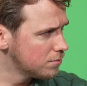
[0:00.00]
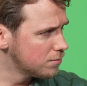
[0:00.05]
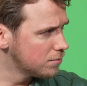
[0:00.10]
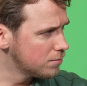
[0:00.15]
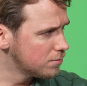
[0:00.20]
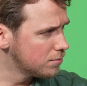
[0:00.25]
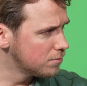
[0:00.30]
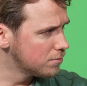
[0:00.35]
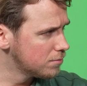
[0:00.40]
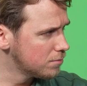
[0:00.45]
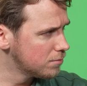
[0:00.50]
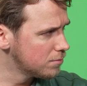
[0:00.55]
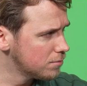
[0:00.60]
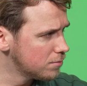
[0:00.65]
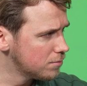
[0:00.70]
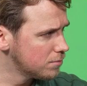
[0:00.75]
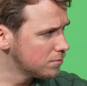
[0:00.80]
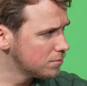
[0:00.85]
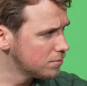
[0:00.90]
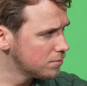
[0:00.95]

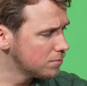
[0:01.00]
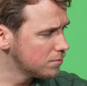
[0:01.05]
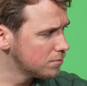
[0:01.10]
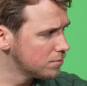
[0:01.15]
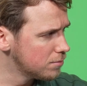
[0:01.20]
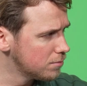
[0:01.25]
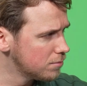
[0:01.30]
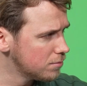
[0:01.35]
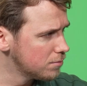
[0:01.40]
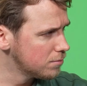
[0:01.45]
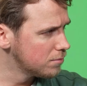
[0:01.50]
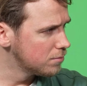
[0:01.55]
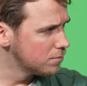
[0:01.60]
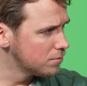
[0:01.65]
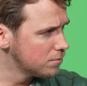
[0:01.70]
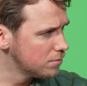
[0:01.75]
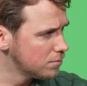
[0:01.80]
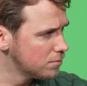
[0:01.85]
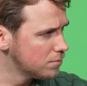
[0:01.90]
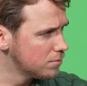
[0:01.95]

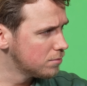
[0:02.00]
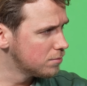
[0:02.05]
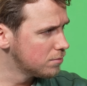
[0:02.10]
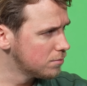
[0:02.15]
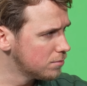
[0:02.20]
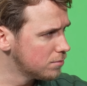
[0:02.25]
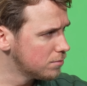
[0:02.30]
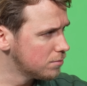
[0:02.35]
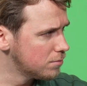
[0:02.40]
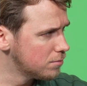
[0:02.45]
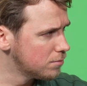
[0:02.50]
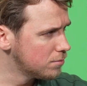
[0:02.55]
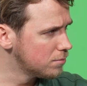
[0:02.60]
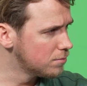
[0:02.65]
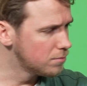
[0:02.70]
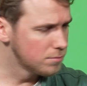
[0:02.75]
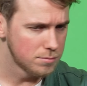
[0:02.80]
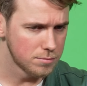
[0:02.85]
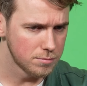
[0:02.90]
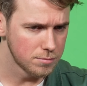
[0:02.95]

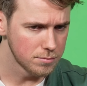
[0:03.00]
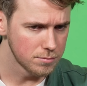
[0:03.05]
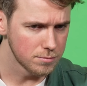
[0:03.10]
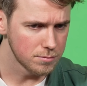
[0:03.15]
The person shown says nothing.